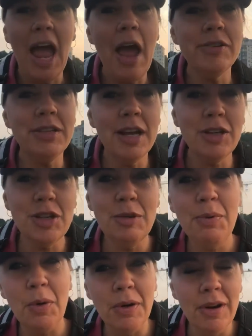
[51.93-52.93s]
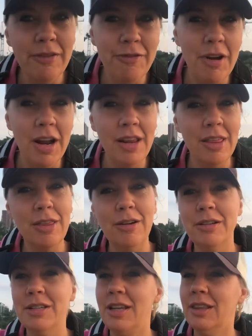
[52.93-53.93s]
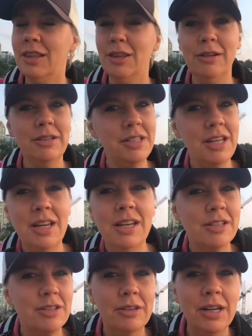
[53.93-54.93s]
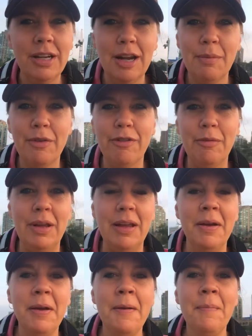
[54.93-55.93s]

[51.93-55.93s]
I was actually born on Friday the 13th. 13 is a great number for me.